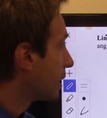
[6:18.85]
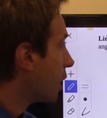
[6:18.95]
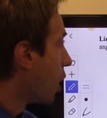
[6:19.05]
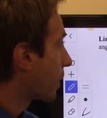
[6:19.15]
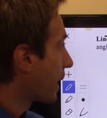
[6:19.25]

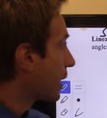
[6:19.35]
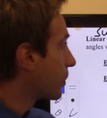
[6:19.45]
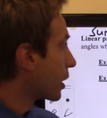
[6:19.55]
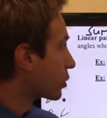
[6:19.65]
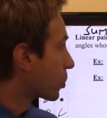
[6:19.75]
Okay, here
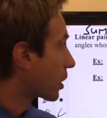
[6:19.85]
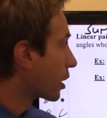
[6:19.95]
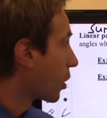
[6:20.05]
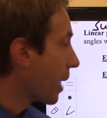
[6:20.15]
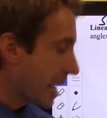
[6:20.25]
we go. So we're going
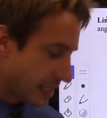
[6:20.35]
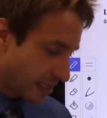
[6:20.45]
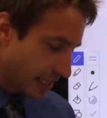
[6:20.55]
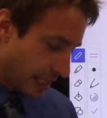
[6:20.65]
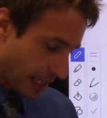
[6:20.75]
to go
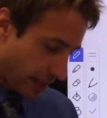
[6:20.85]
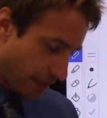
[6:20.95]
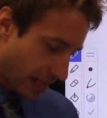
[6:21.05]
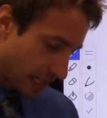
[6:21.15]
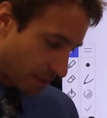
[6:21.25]
ACE.
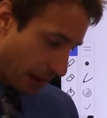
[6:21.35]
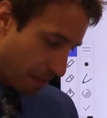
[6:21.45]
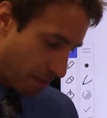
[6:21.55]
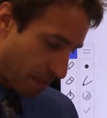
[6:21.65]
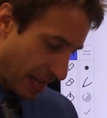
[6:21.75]
That's my
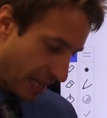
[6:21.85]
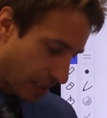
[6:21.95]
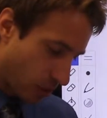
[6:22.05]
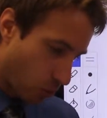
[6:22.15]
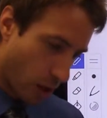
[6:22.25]

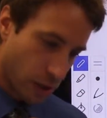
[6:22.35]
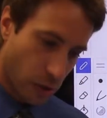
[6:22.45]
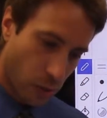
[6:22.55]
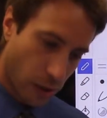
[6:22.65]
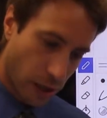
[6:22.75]
biggest one,
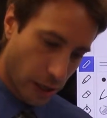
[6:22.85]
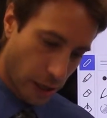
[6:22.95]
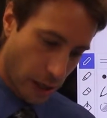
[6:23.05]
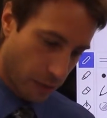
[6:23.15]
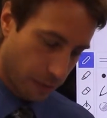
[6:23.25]
so we're going to
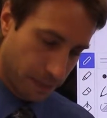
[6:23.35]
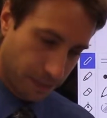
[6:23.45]
go